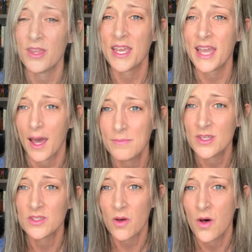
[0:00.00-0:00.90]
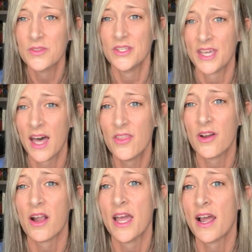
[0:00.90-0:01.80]
They kept us all
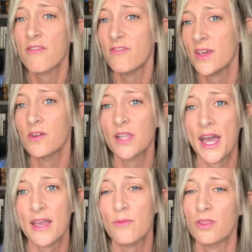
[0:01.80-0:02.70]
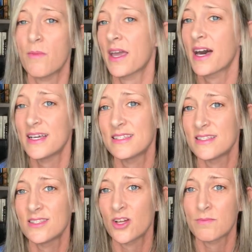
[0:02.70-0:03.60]
together and I feel like with my
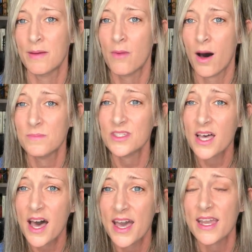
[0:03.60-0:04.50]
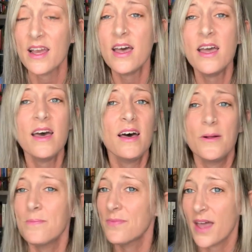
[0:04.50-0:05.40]
cousins on my mom's side,
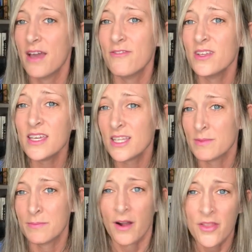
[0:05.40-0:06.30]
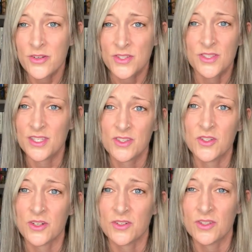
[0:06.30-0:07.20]
I feel like they're my brothers and
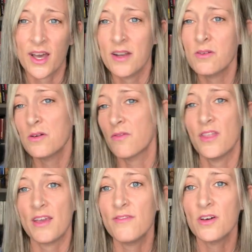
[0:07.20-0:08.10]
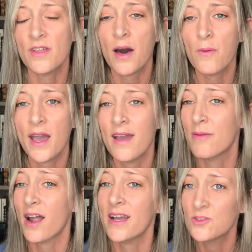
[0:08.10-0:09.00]
sisters. I don't know if they feel that way,
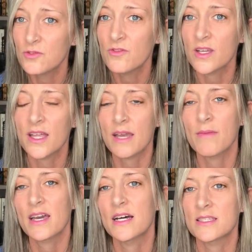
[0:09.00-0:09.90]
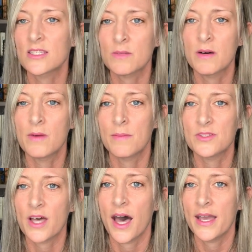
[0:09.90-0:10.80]
but I do feel like my cousins on my mom's
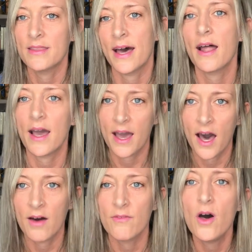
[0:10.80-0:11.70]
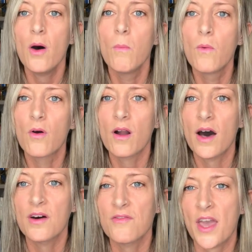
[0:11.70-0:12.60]
side that I have more
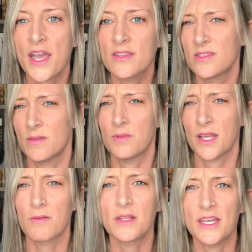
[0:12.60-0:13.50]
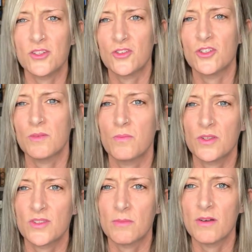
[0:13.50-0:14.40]
of a sibling relationship
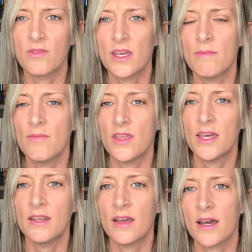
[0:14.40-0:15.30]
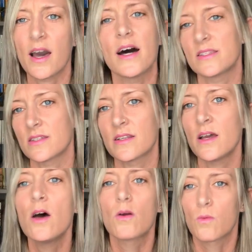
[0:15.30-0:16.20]
with some of them than a cousin
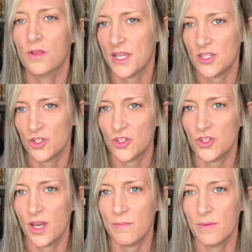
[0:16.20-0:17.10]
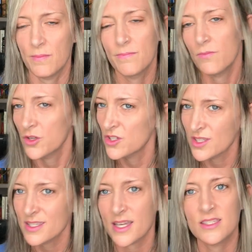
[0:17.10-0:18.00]
relationship which is
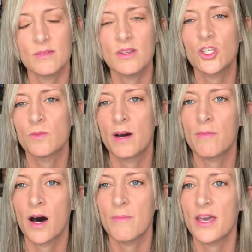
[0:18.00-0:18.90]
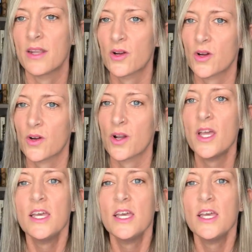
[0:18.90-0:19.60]
a testament to my mom and her